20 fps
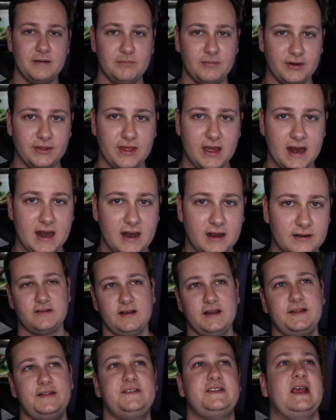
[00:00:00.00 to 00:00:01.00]
number there.
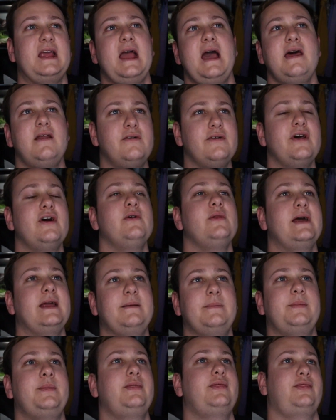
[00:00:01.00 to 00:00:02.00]
So let's say, I don't know,
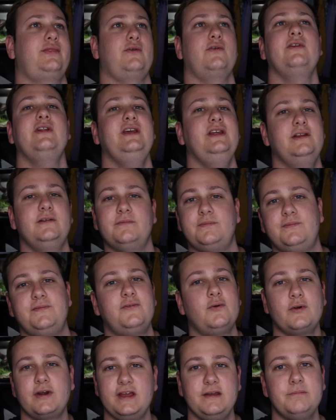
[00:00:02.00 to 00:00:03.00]
like 30 to
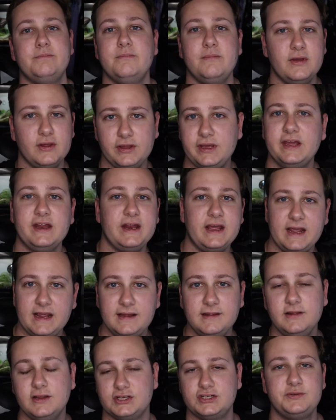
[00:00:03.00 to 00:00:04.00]
40 million
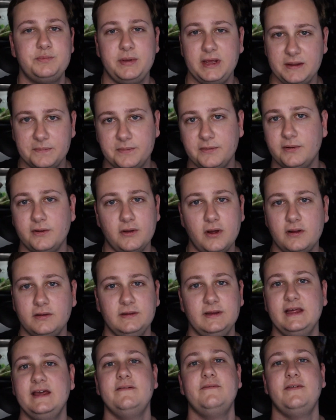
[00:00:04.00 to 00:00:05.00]
English people
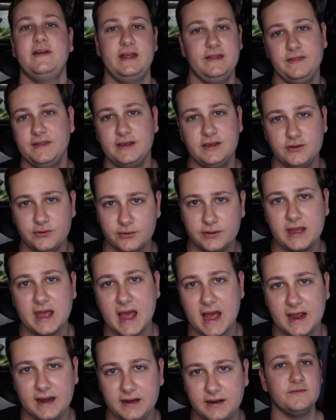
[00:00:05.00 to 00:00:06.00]
live in the
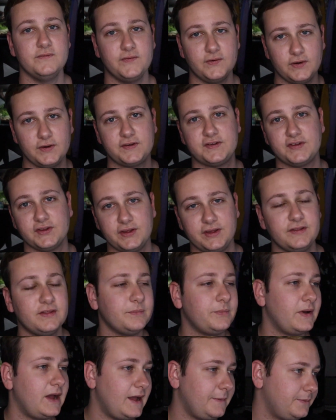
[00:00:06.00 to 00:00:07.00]
UK. Conversely,
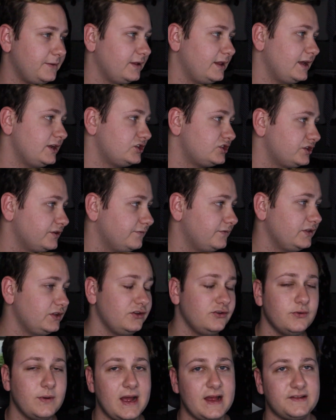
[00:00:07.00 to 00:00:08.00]
the population of
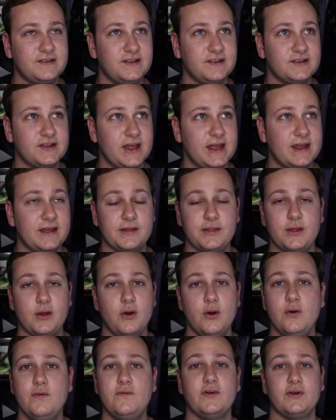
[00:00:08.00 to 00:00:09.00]
the US is like
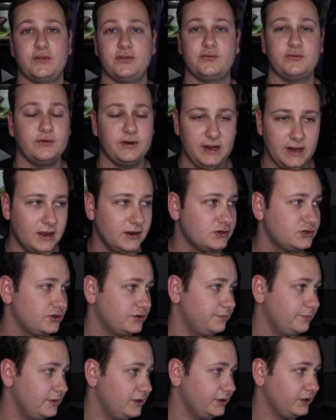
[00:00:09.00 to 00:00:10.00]
over
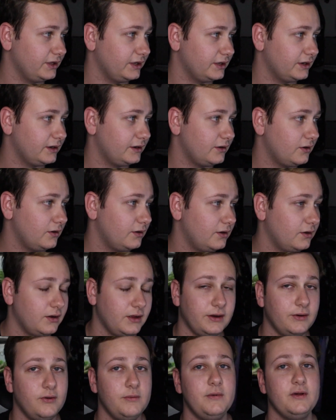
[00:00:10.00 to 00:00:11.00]
300 million,
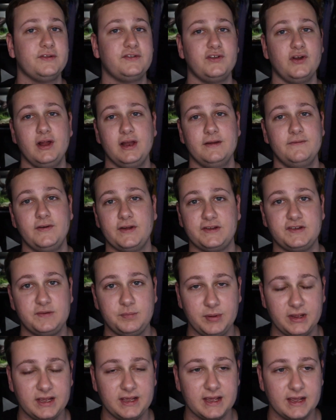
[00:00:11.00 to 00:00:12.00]
uh, and almost all of us
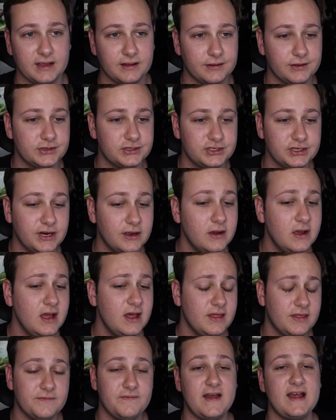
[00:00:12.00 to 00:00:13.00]
speak English, you know.
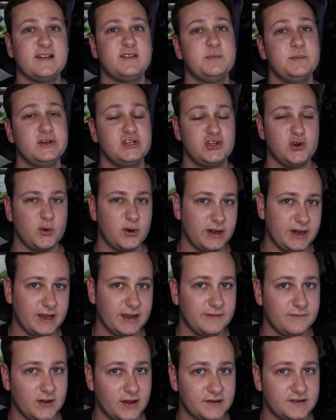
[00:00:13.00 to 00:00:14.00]
The vast
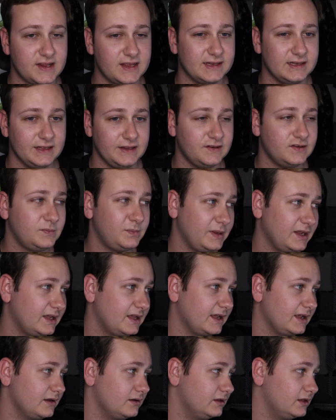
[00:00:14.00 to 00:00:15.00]
majority of us at least
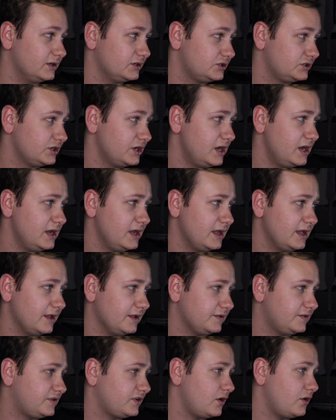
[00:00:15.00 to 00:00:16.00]
speak English.
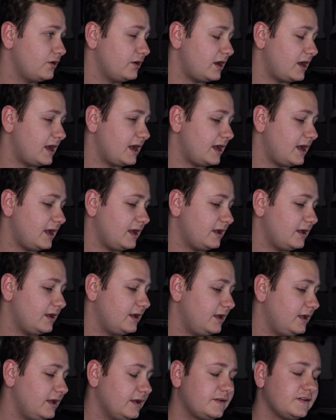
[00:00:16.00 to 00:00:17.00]
And so uh,
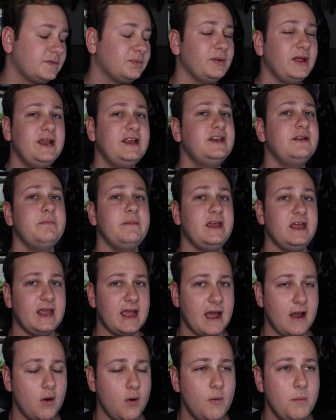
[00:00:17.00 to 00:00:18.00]
explain to
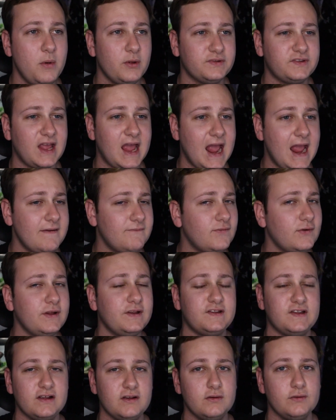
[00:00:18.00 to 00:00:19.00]
me how almost
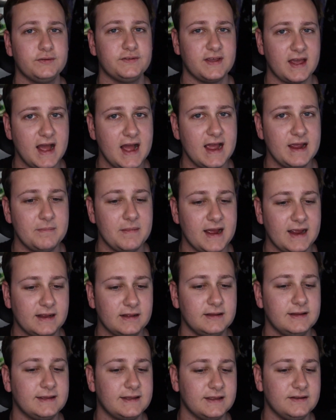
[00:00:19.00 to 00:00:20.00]
every single time I
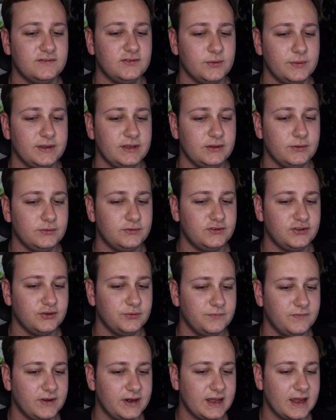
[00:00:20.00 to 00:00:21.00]
click into a
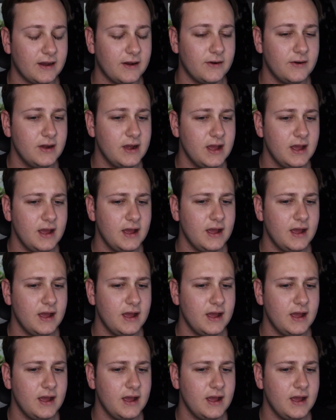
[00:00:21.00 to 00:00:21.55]
YouTube video,